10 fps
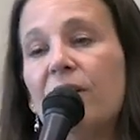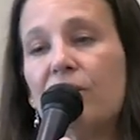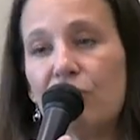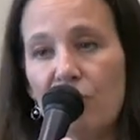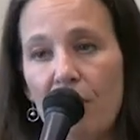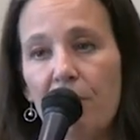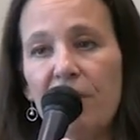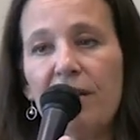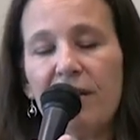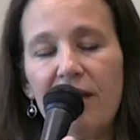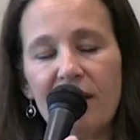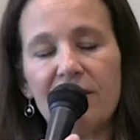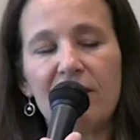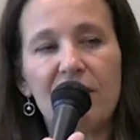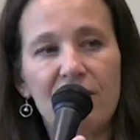somebody
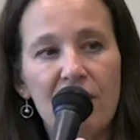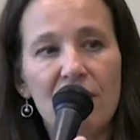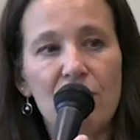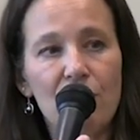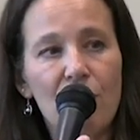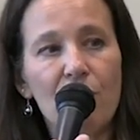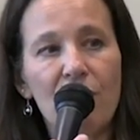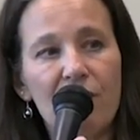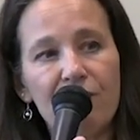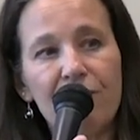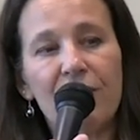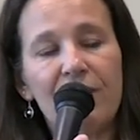gets it that you know of,